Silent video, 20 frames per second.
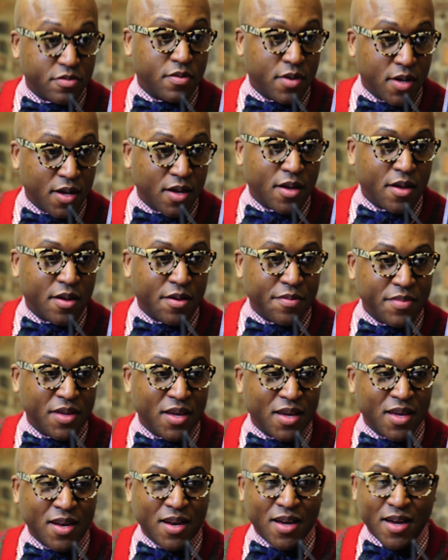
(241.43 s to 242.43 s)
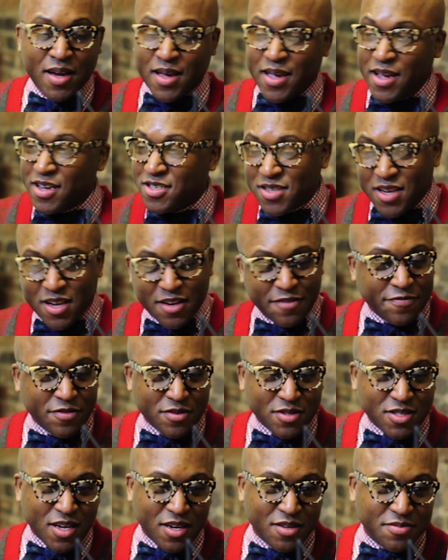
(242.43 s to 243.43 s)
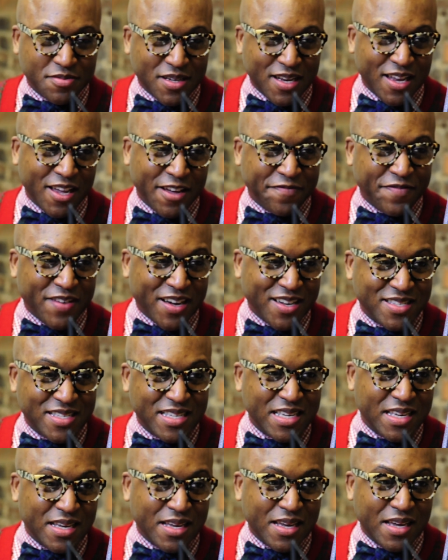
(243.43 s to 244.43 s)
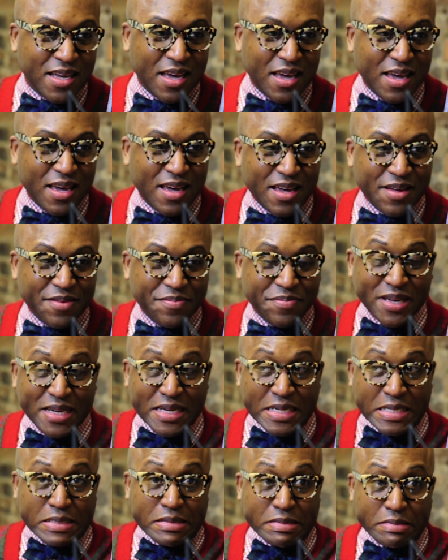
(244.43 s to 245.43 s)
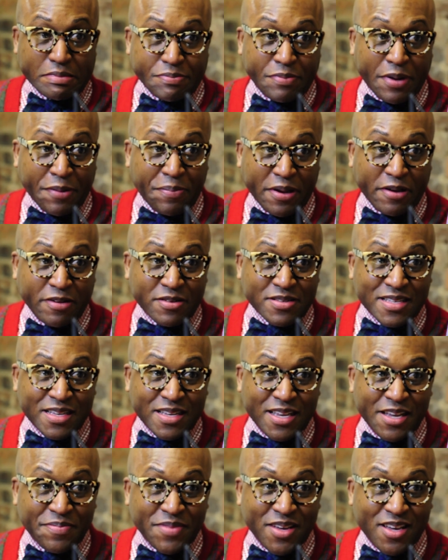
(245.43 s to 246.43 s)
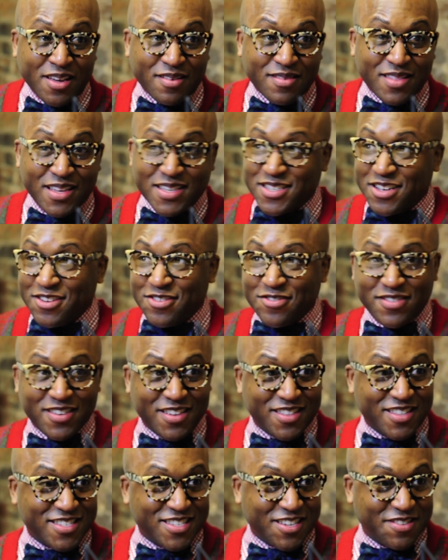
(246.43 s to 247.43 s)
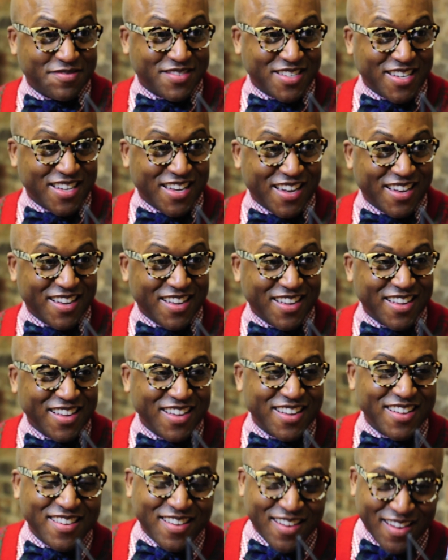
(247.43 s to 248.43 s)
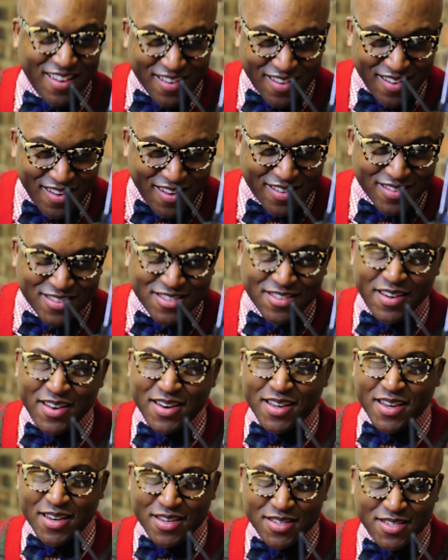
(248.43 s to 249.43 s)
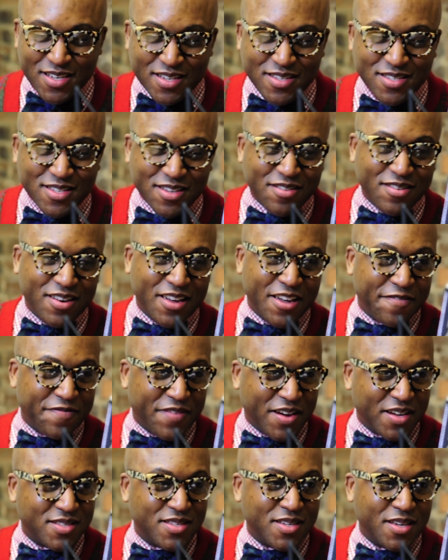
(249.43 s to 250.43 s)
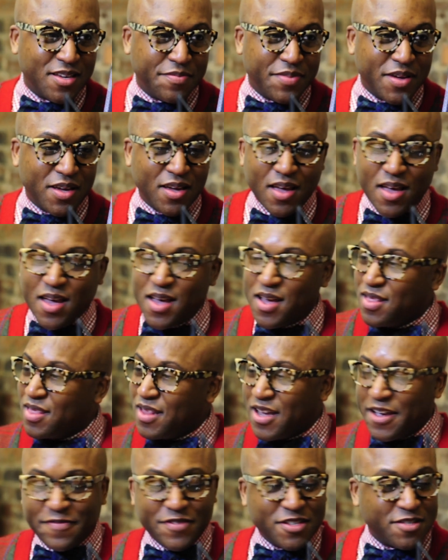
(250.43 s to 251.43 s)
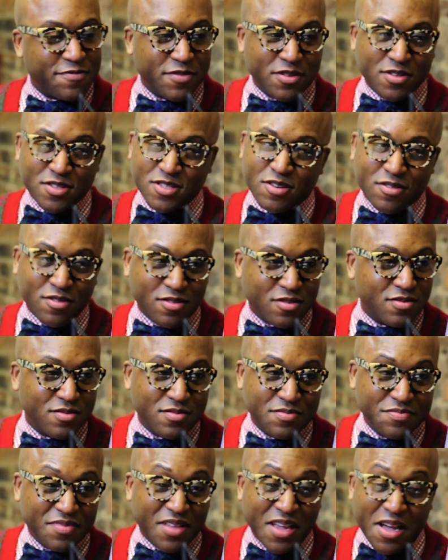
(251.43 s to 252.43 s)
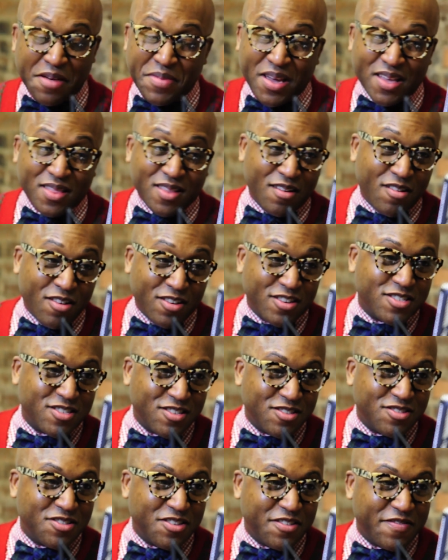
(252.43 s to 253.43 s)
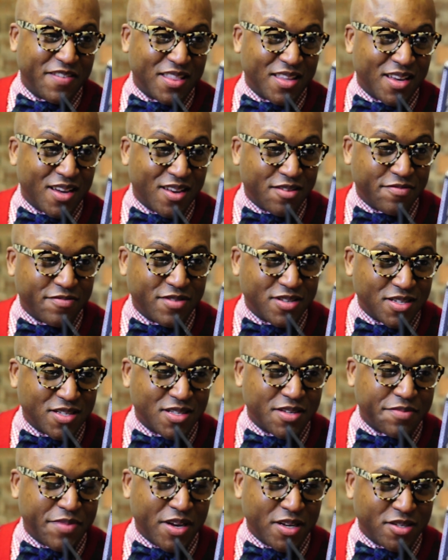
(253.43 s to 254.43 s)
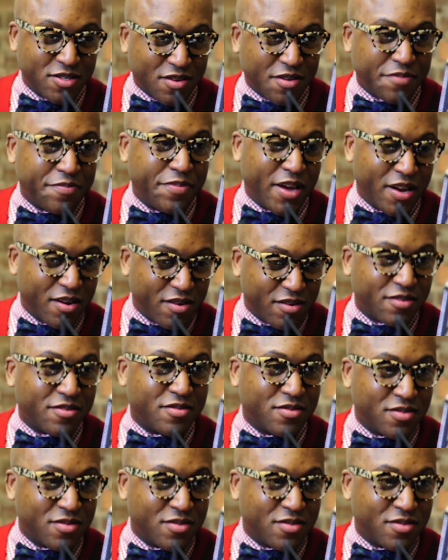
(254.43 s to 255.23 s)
And I actually had a full scholarship at FIT. But my parents didn't let me go. That's a whole other subject. Yeah. So I didn't get a chance to go to FIT, but life is full circle. I'm at the Art Institute of Atlanta, which is a major competitor.